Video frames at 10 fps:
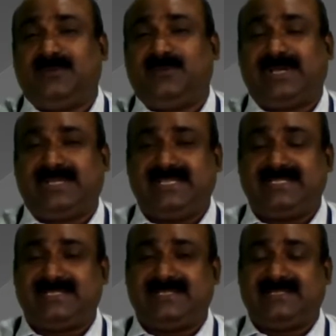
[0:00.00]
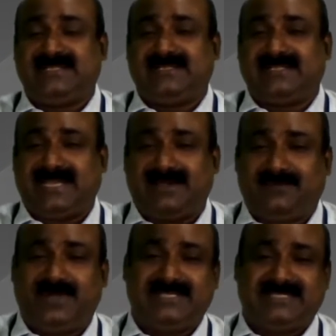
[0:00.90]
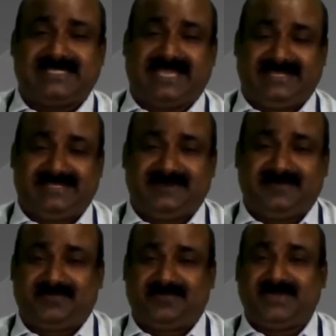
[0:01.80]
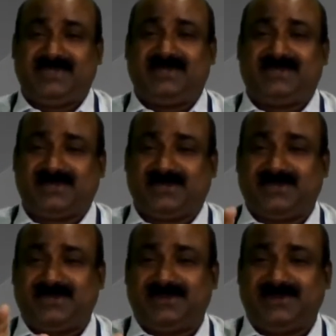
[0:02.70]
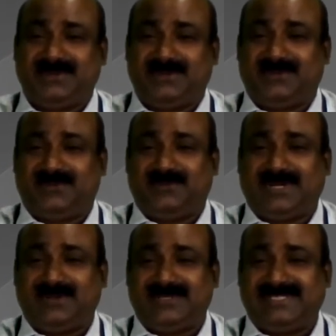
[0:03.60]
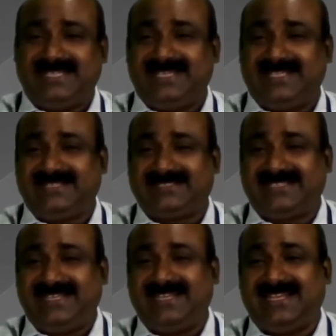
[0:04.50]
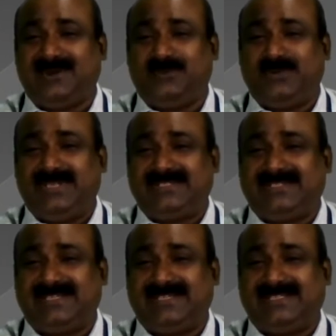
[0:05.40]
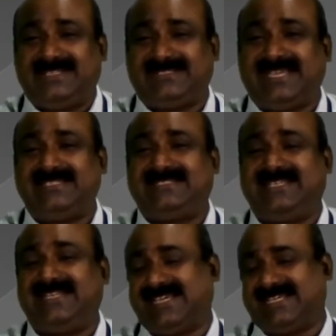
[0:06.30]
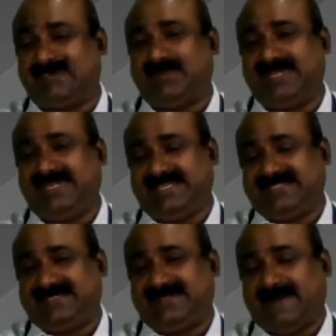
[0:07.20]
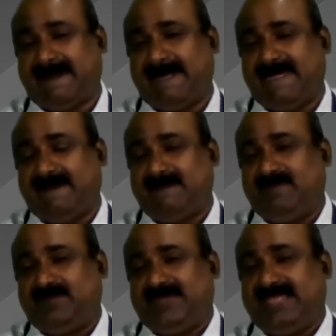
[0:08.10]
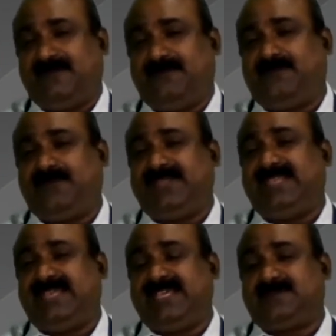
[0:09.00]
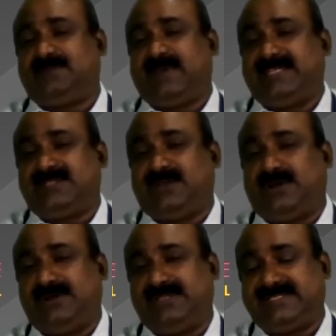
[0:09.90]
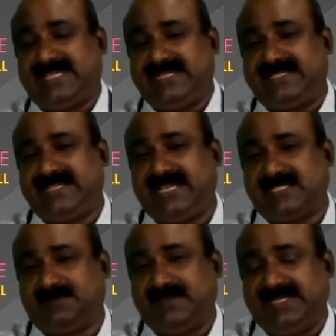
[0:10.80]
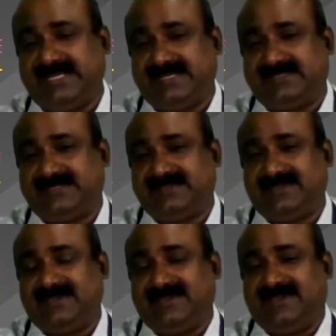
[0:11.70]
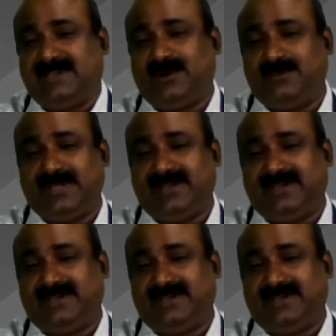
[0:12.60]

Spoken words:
what is the one side. So what you are seeing in the screen now is the sensory experience. Everything is based on the sensory experience. Now when